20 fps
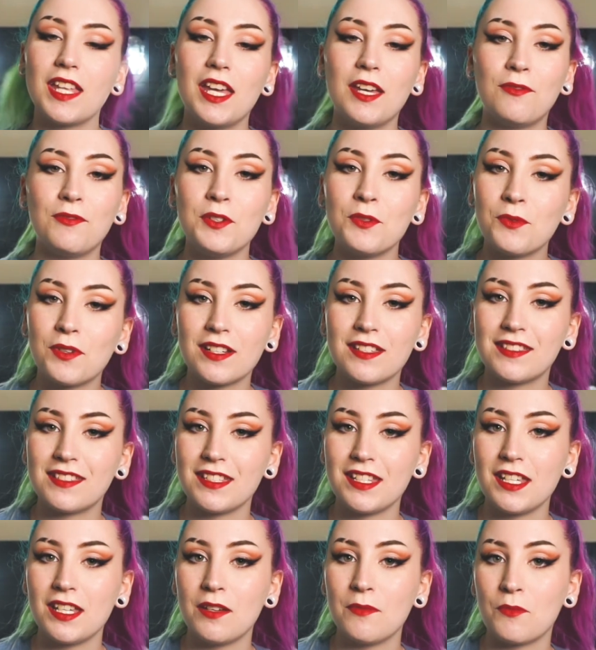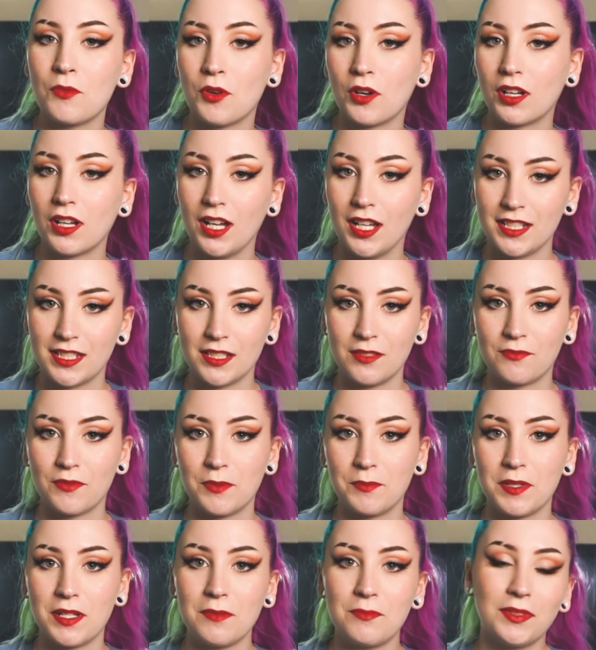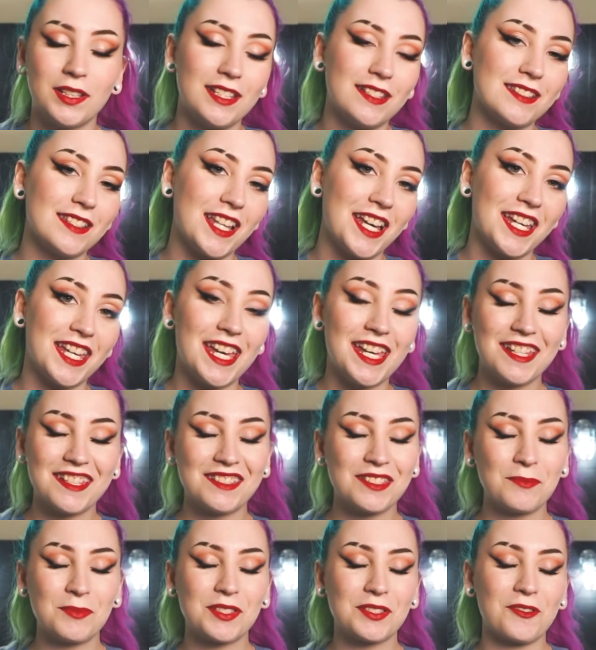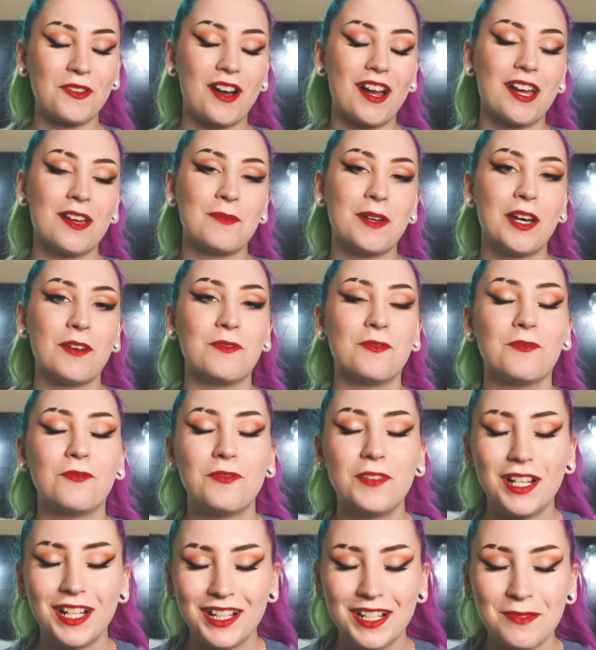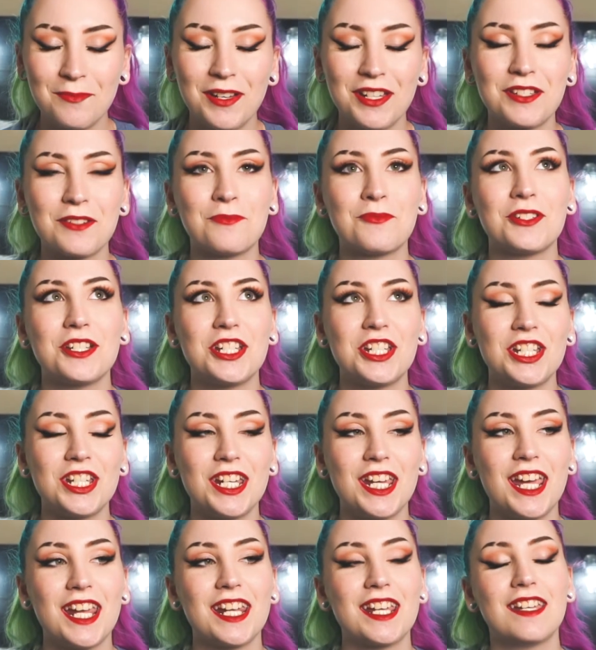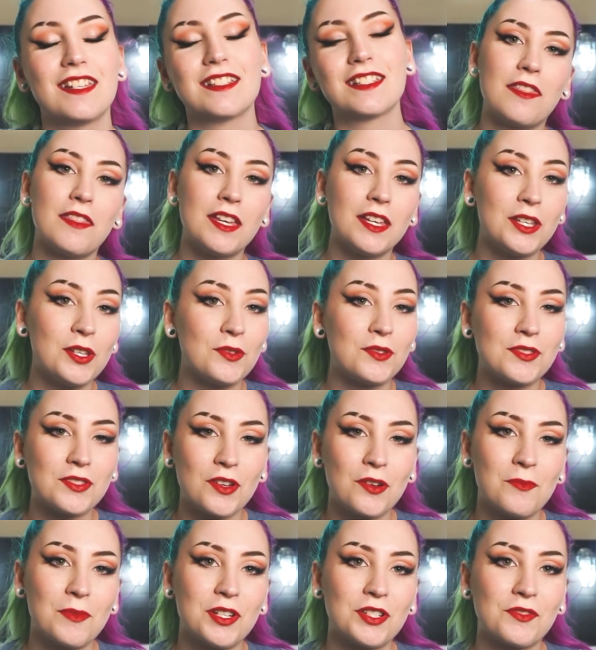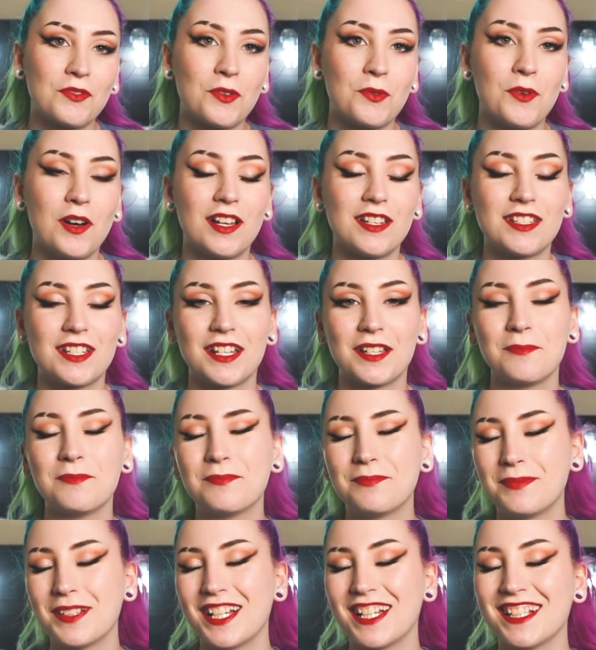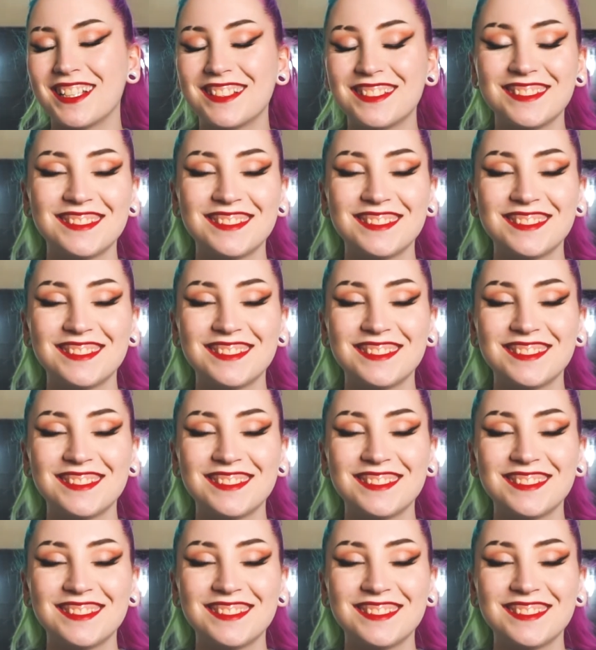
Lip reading: If you want to see more content from me, please like and subscribe. I would very much appreciate it. Thank you so much for watching. Bye.